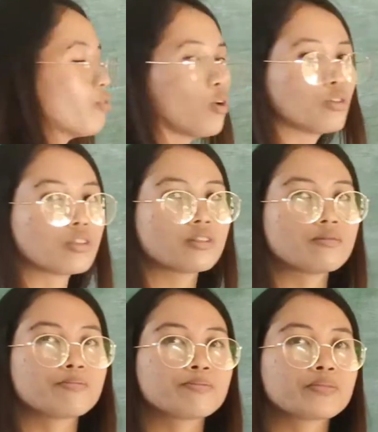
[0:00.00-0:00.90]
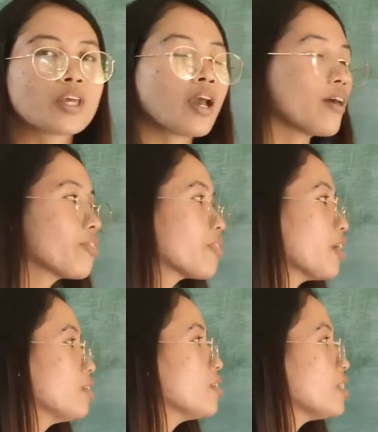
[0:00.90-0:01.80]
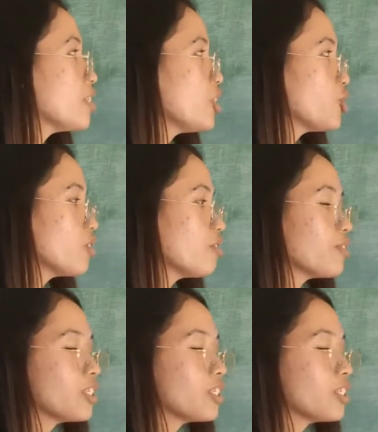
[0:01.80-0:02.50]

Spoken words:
false. And then the negation